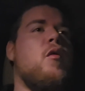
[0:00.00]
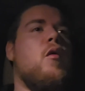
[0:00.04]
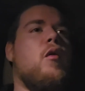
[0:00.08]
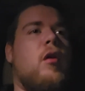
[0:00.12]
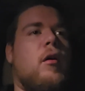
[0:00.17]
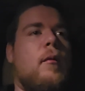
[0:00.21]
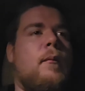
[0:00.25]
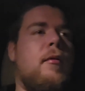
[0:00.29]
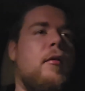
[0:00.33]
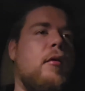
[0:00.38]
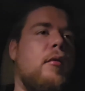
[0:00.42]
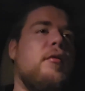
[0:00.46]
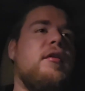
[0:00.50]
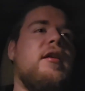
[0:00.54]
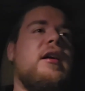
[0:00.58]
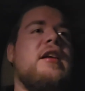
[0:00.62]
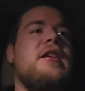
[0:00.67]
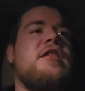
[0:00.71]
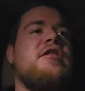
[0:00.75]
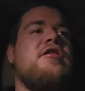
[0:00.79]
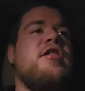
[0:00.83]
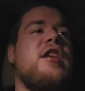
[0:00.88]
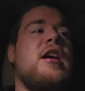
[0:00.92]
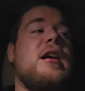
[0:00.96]
or a
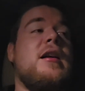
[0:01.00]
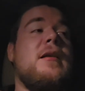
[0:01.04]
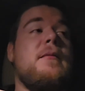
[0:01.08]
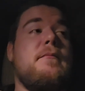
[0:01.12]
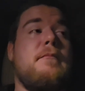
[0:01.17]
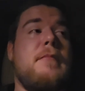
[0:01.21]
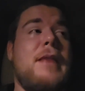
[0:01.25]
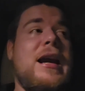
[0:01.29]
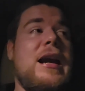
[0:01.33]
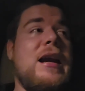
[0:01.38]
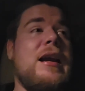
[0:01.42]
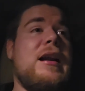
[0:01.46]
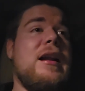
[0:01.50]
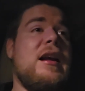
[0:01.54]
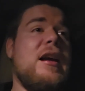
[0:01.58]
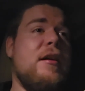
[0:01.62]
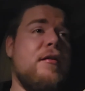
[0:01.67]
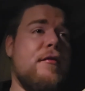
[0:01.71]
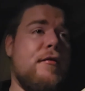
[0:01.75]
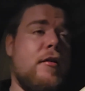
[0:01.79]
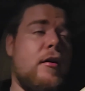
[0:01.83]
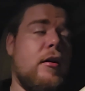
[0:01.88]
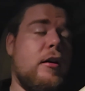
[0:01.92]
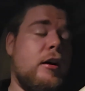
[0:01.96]
protein shake made
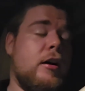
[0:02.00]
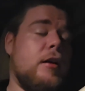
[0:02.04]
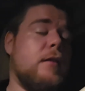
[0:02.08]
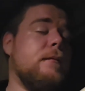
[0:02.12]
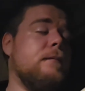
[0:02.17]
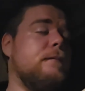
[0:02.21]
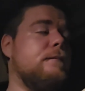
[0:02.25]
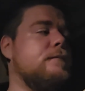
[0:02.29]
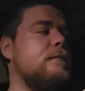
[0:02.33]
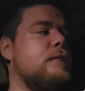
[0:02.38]
in water.